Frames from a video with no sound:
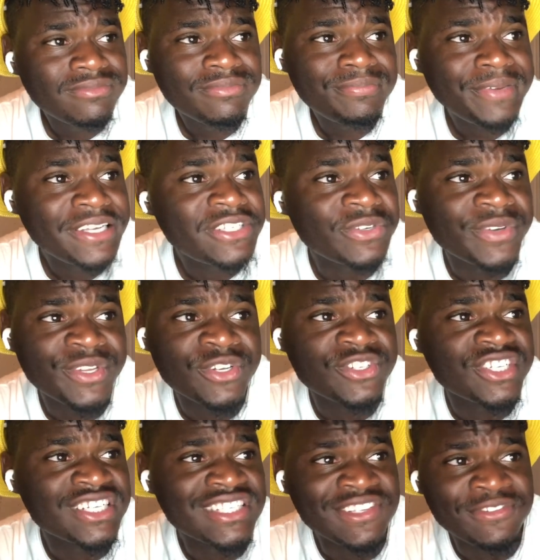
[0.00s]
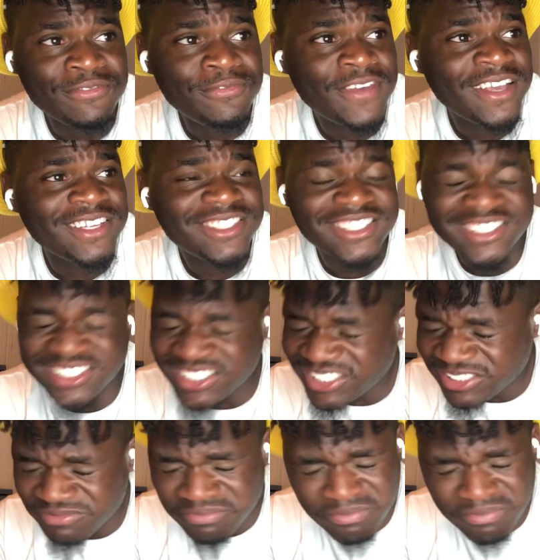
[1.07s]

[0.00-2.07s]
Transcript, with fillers: Peso energy is infectious.